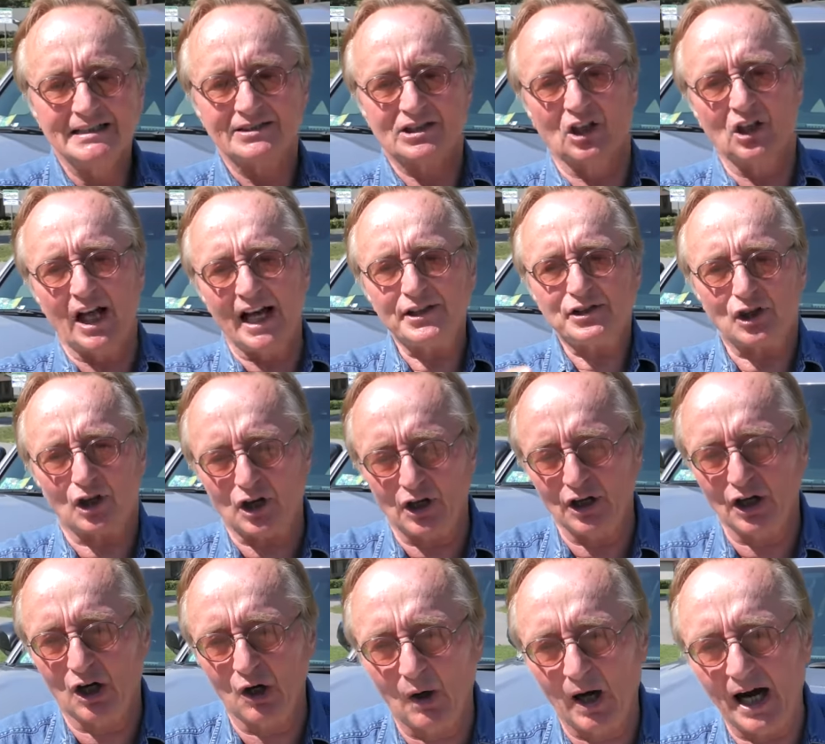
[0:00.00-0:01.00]
The lights are
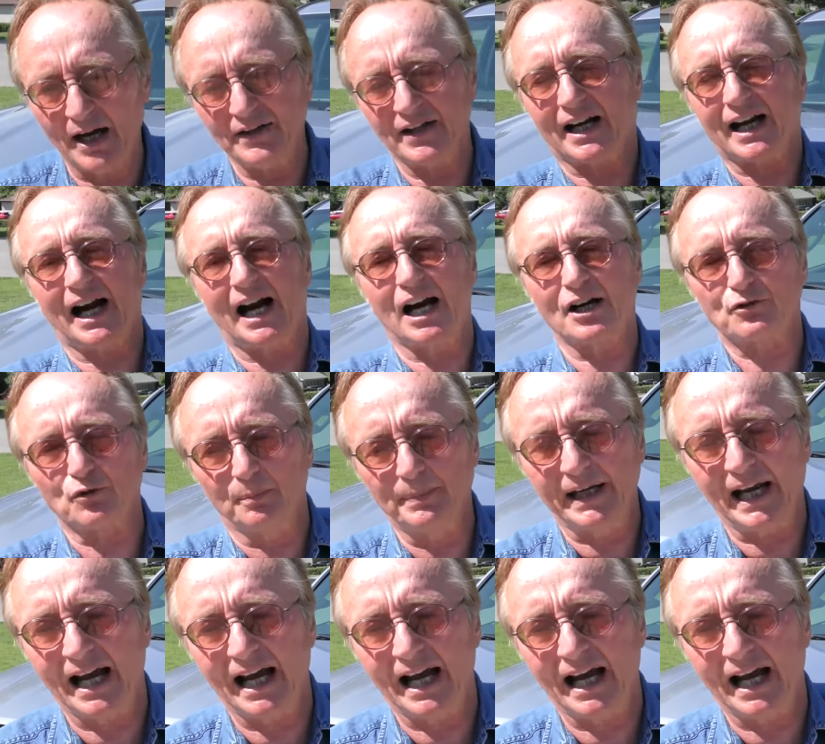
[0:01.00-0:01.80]
gonna go out and the cars will be